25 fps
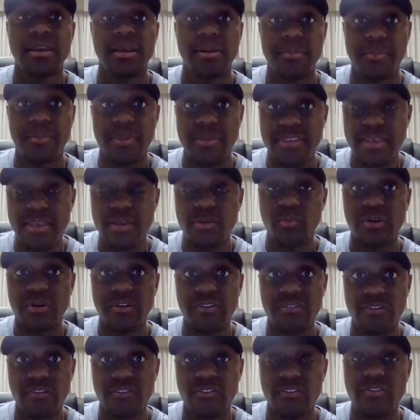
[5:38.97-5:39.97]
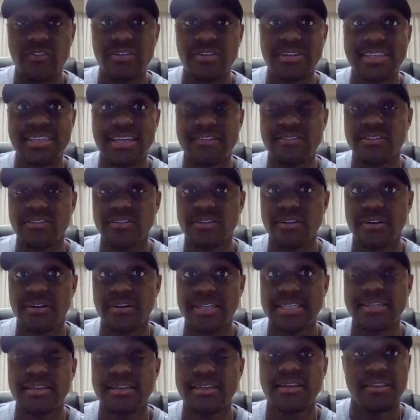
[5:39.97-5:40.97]
But then once the service has
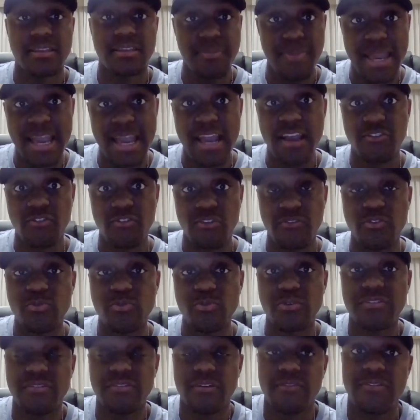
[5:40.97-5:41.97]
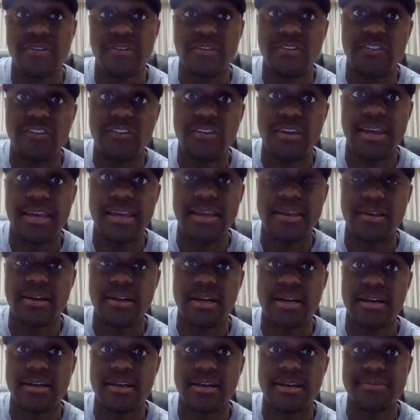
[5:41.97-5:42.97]
started, the pastor, of course, officiate
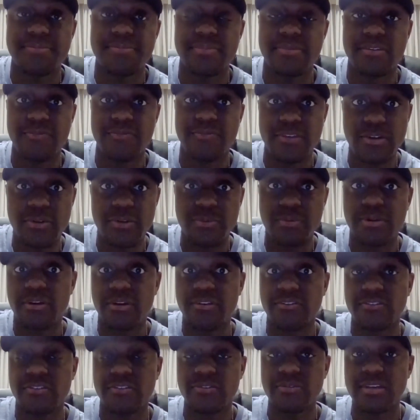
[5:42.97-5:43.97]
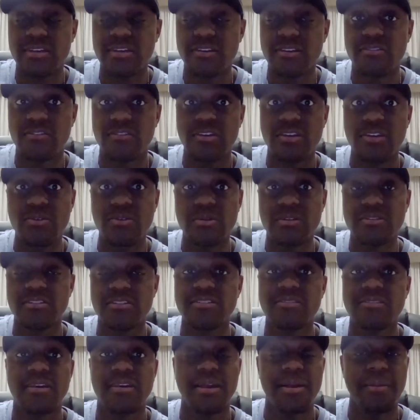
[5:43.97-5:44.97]
the funeral and also is the
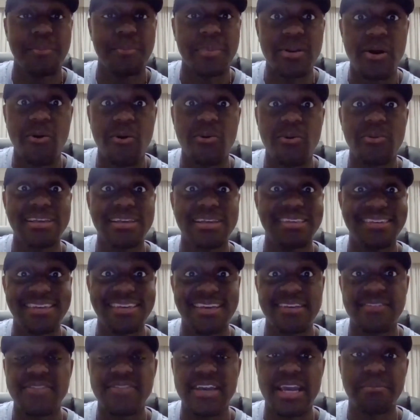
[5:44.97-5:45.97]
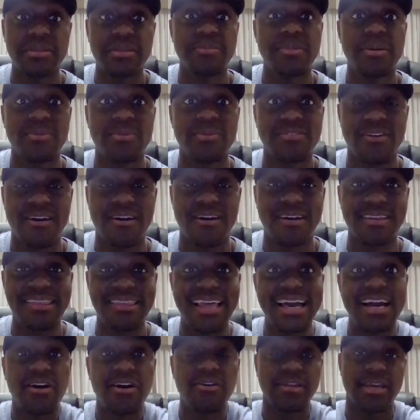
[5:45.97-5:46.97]
eulogist. But only 10 family members are
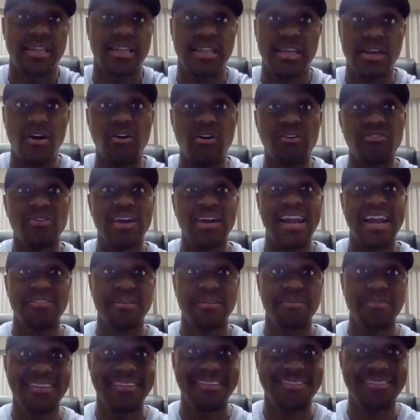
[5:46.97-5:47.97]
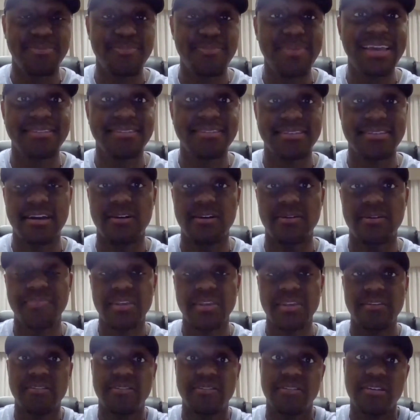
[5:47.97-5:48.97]
allowed, and they also have to be spaced out
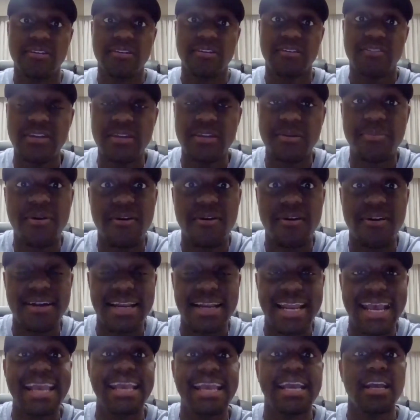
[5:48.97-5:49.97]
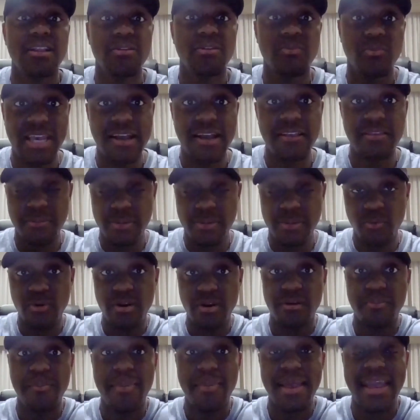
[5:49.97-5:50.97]
6 feet apart, and we have to be
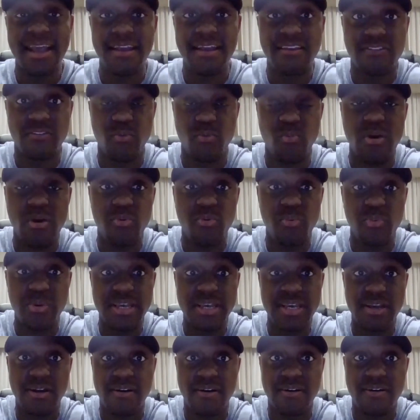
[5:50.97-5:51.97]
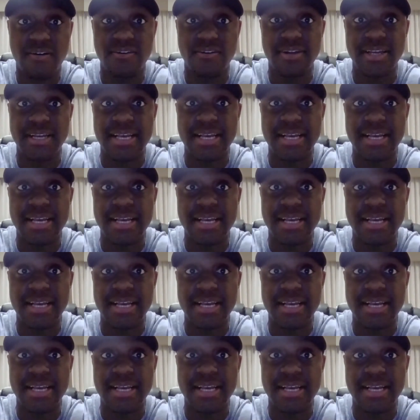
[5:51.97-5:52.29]
wearing masks while we are